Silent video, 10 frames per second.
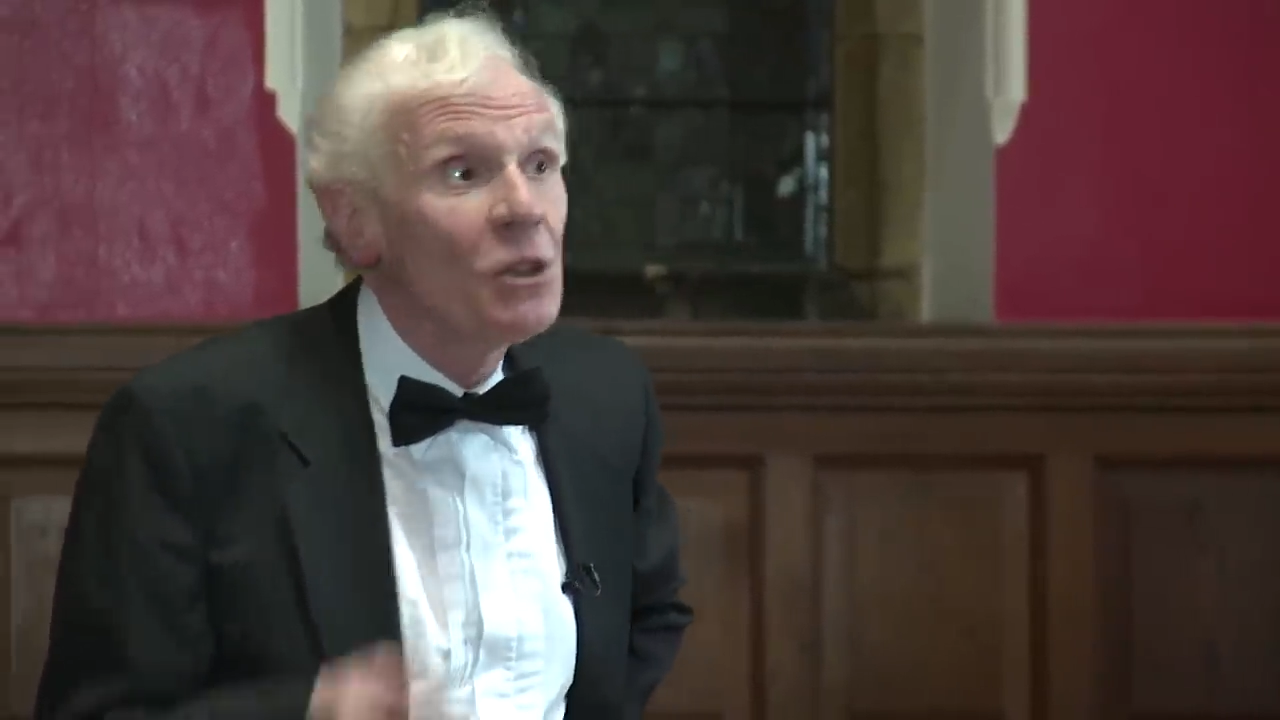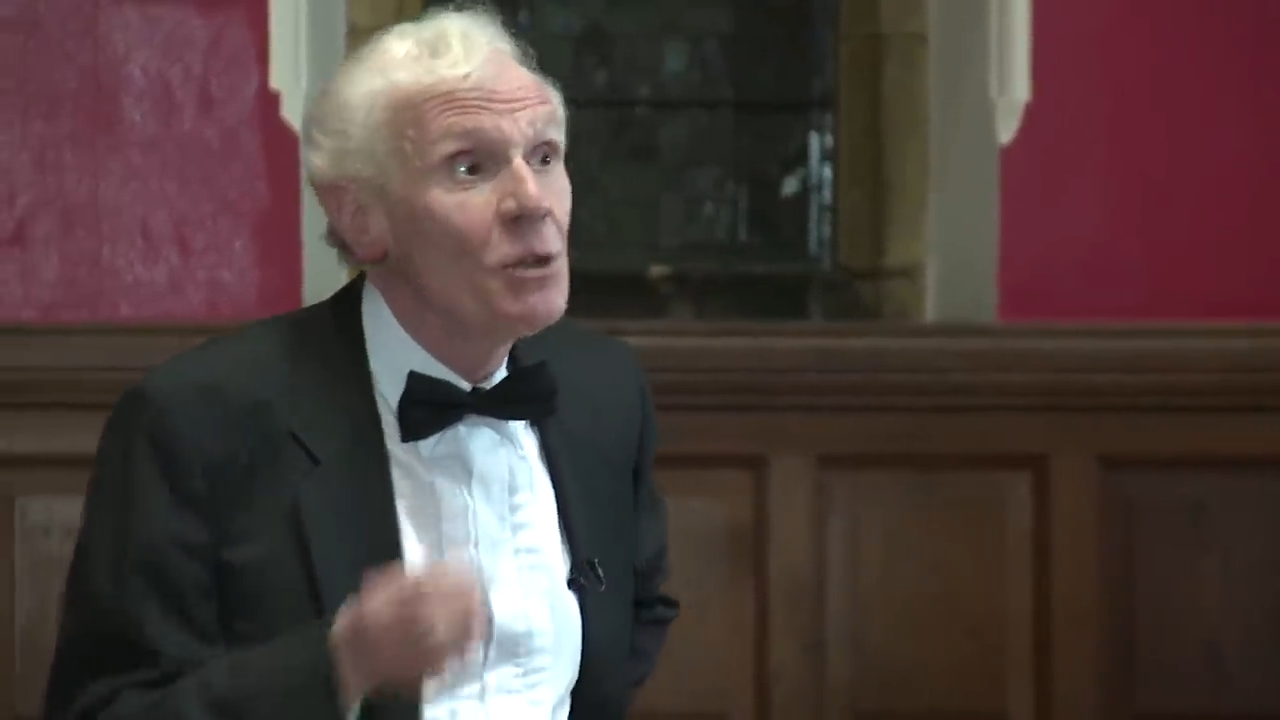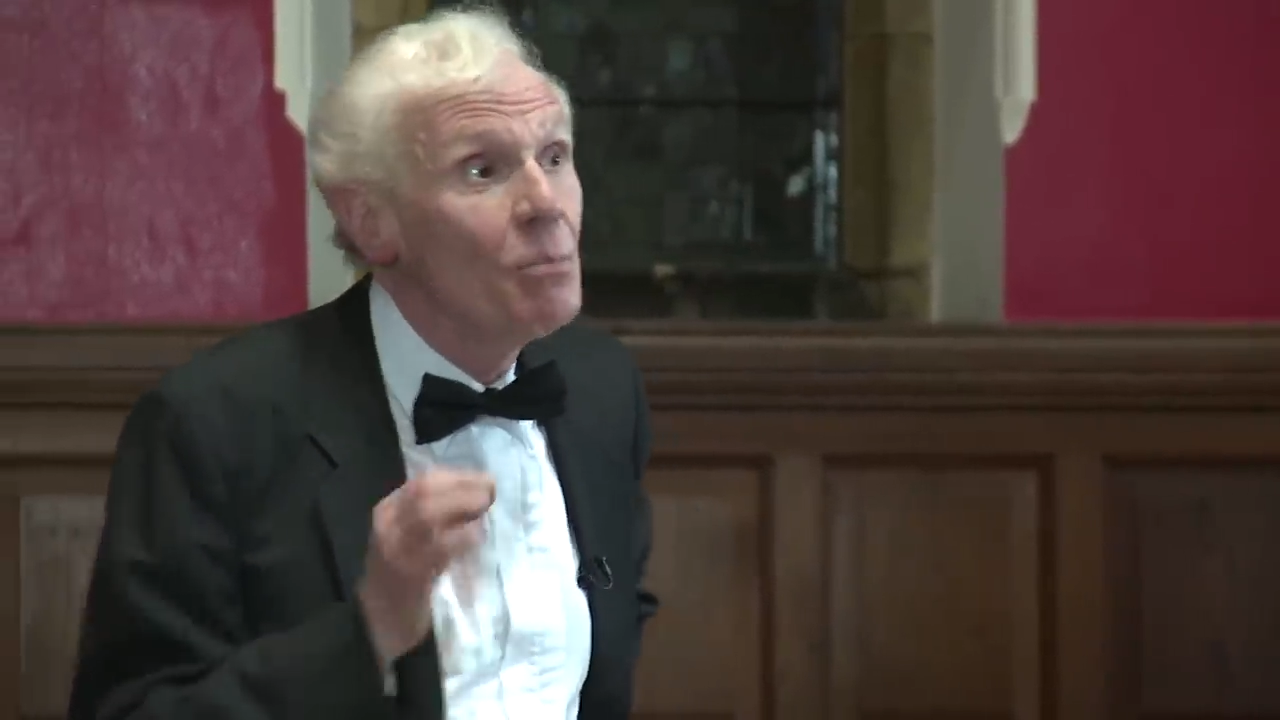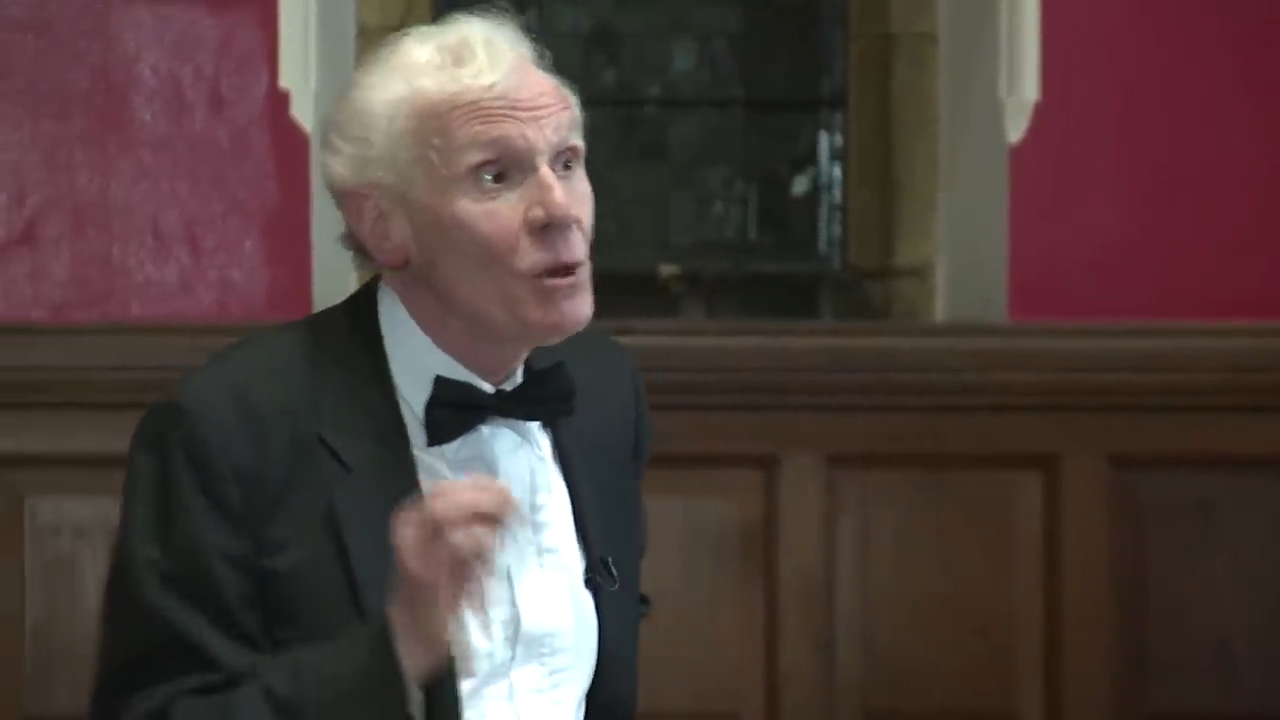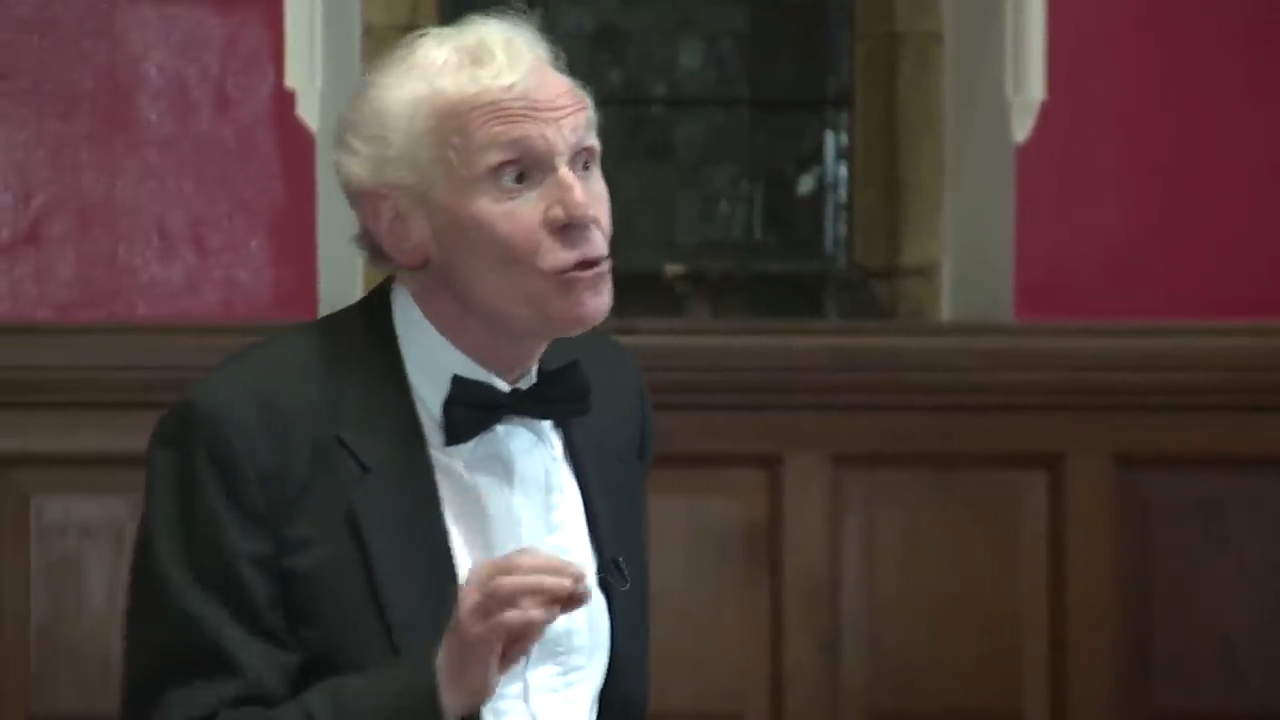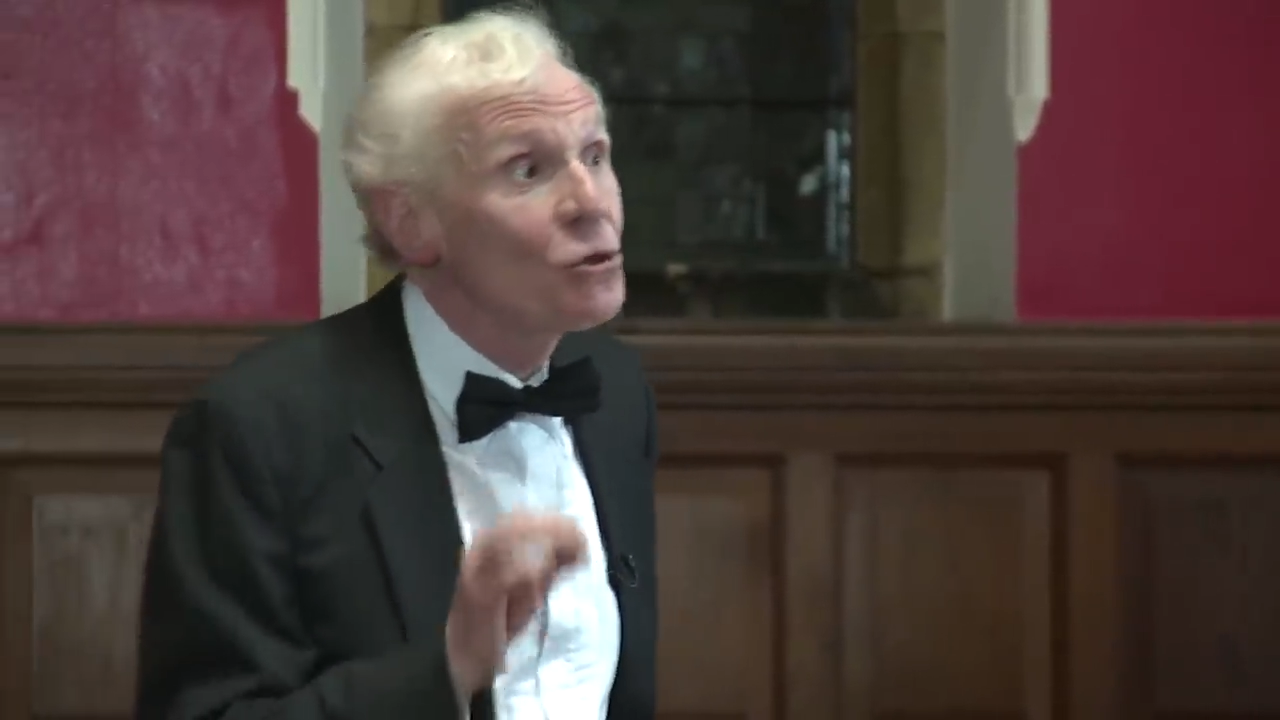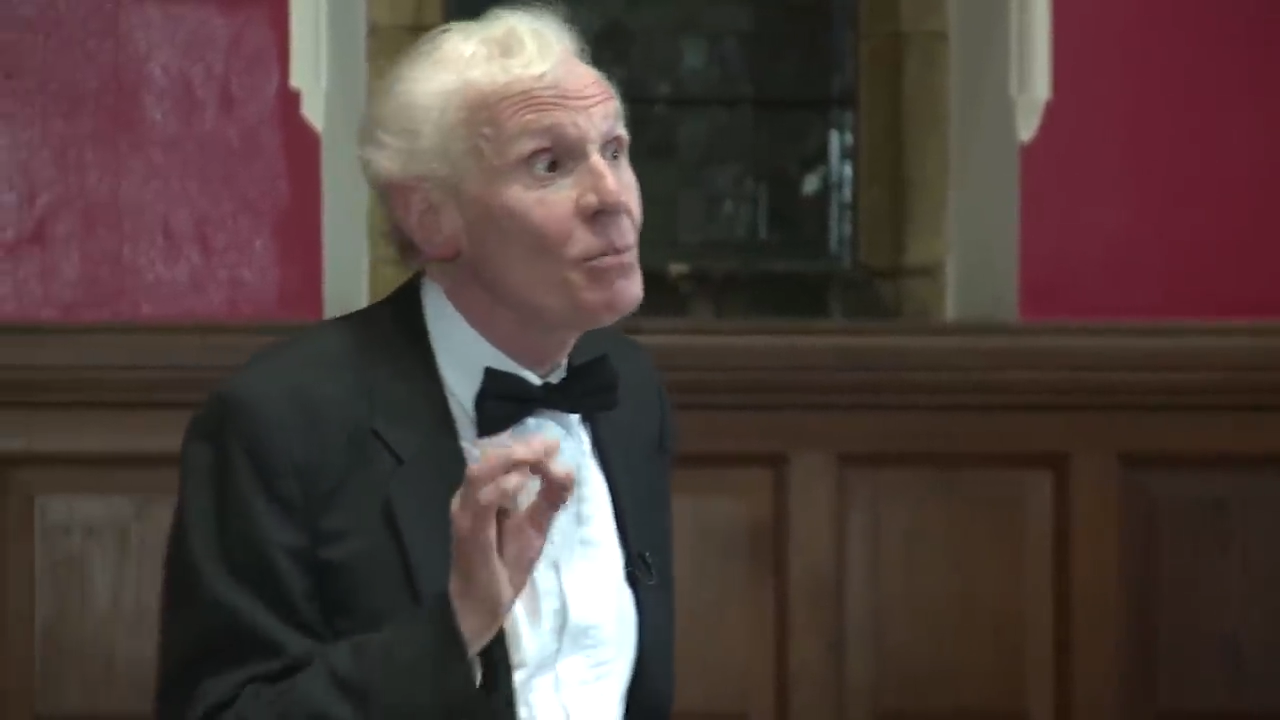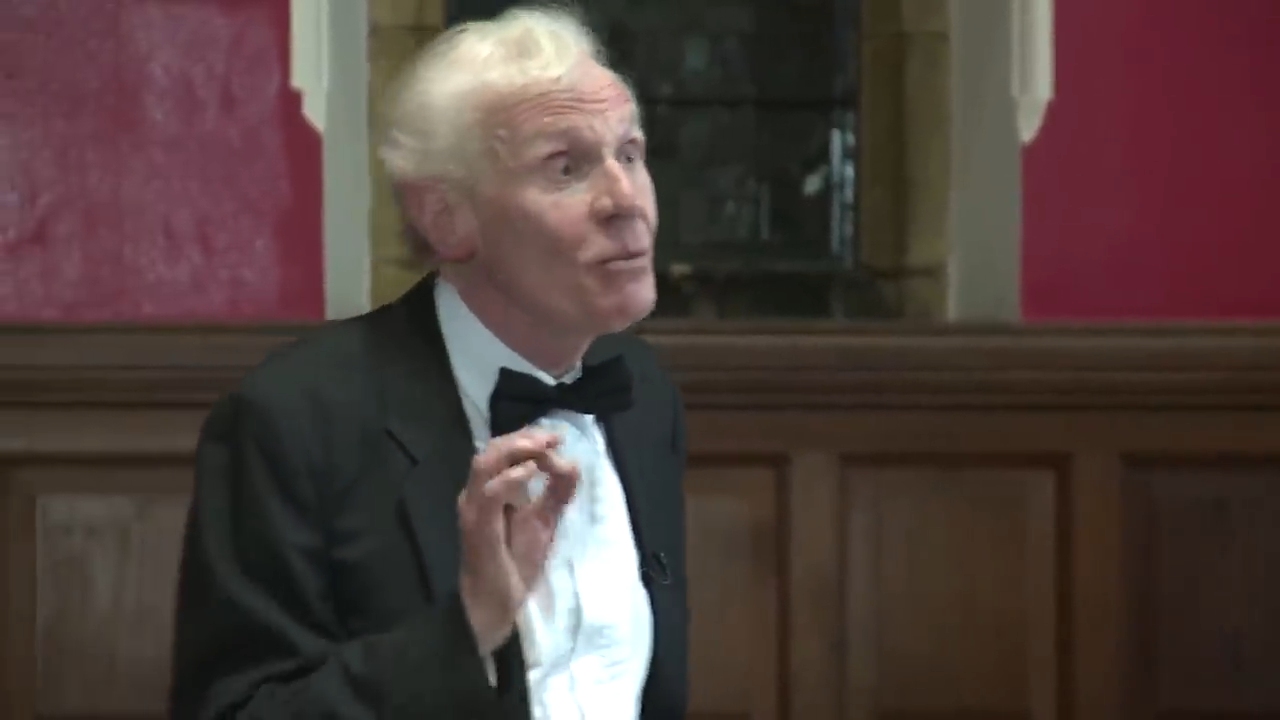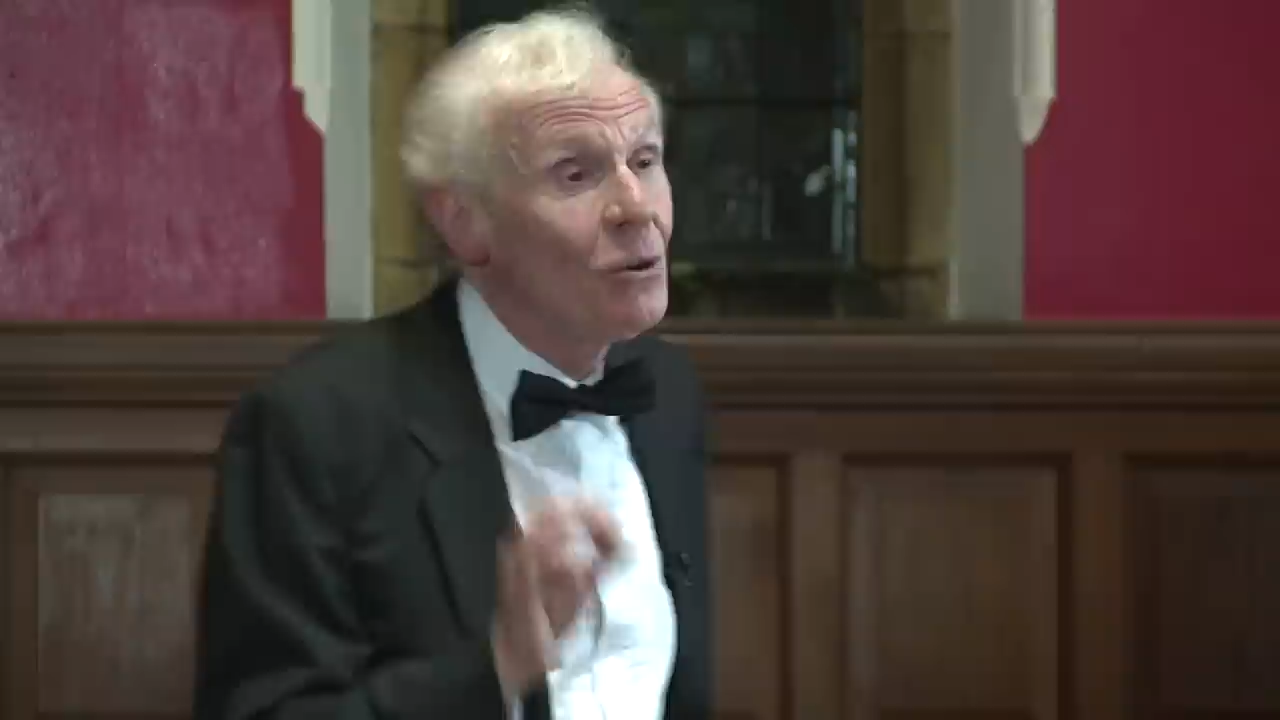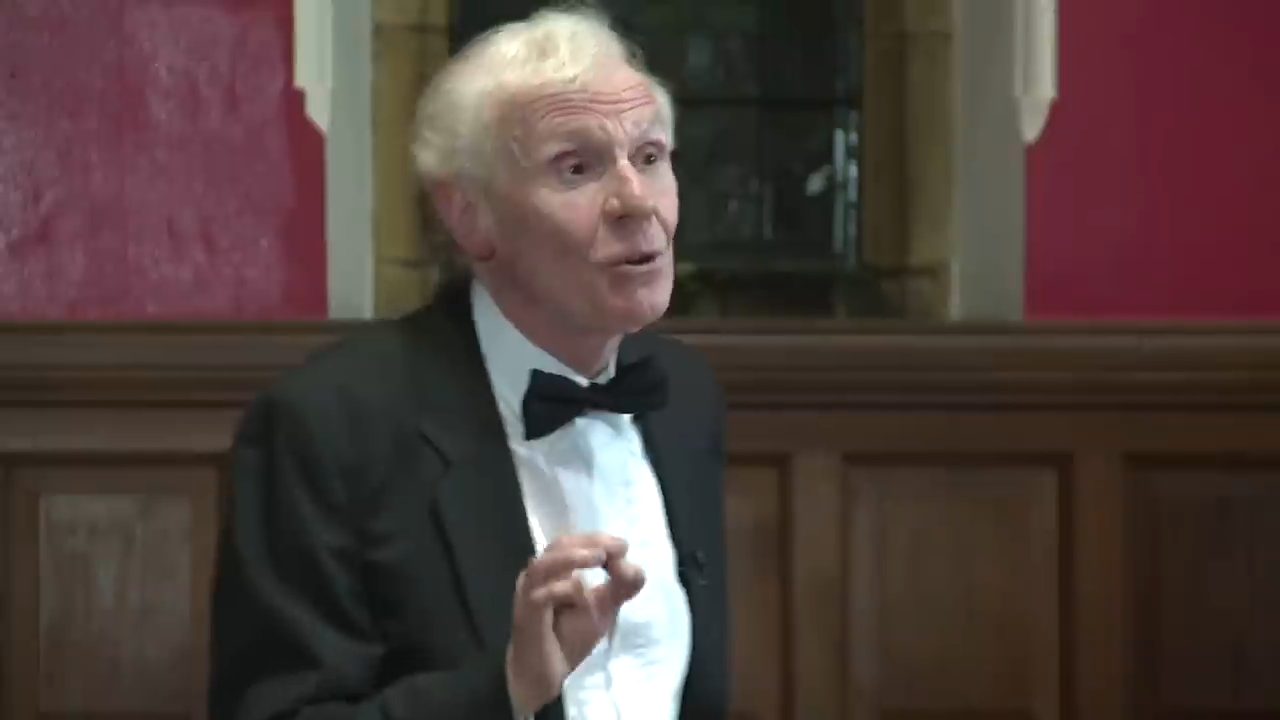The
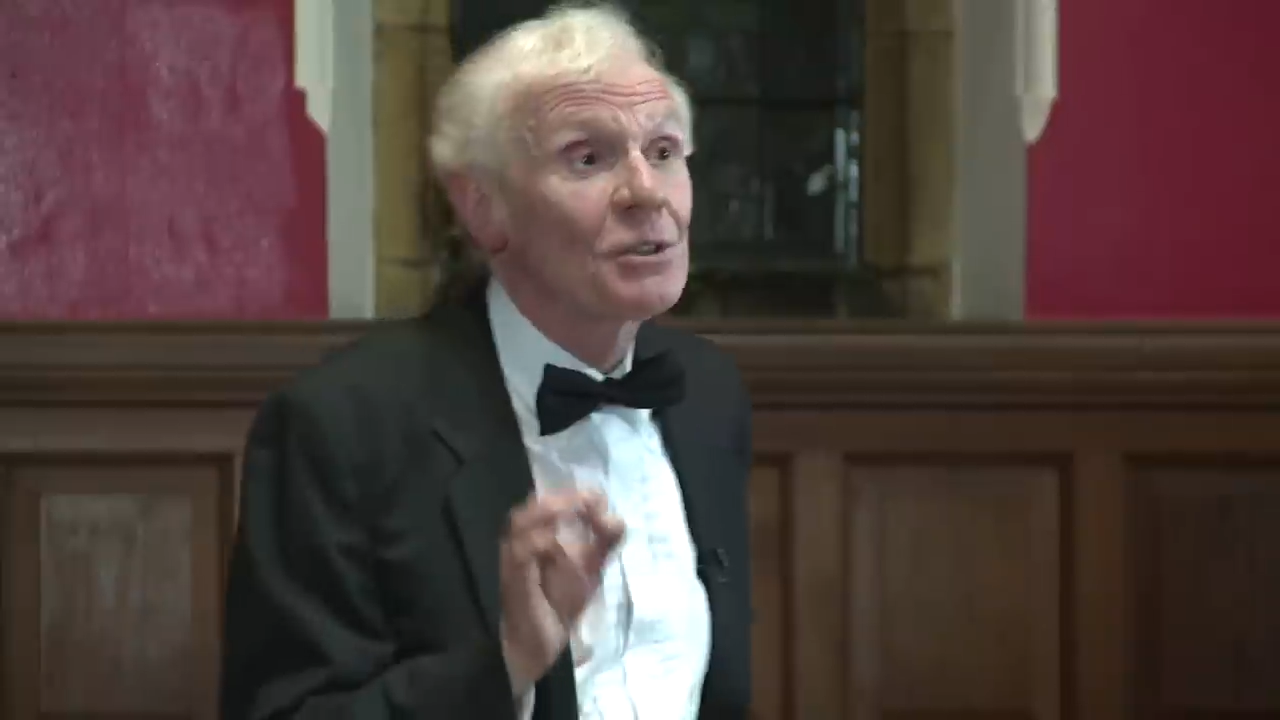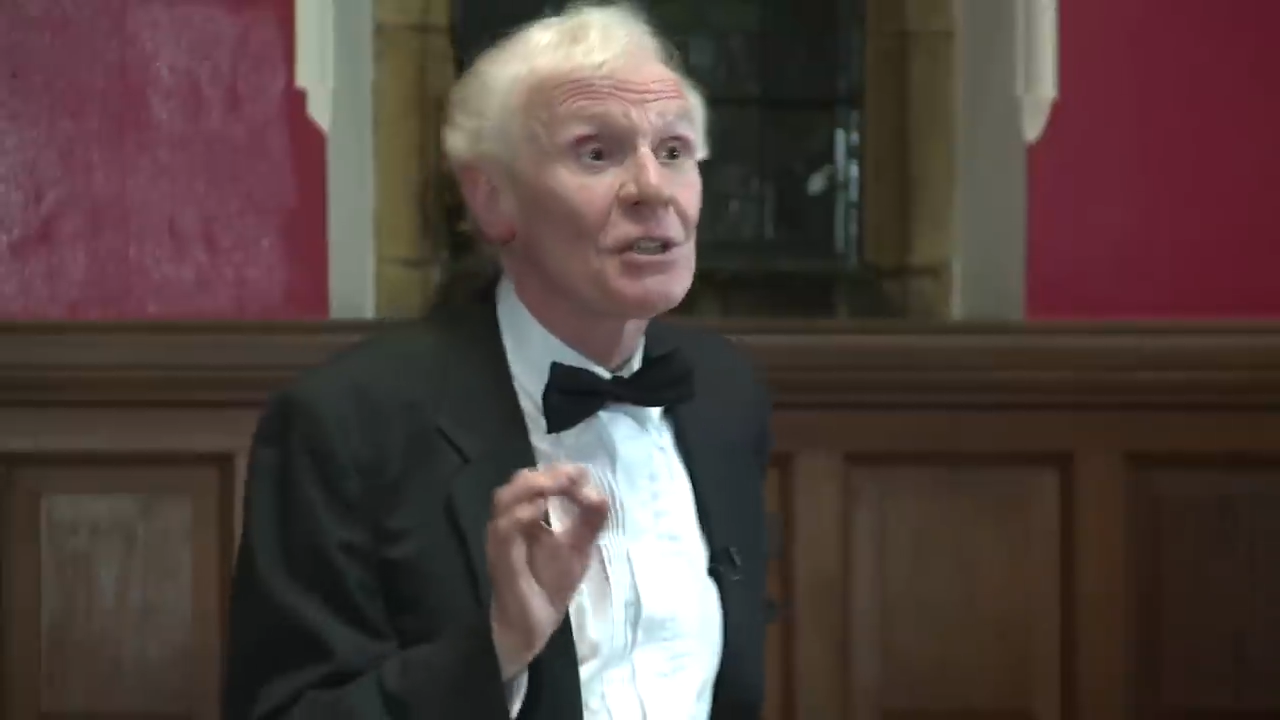motion before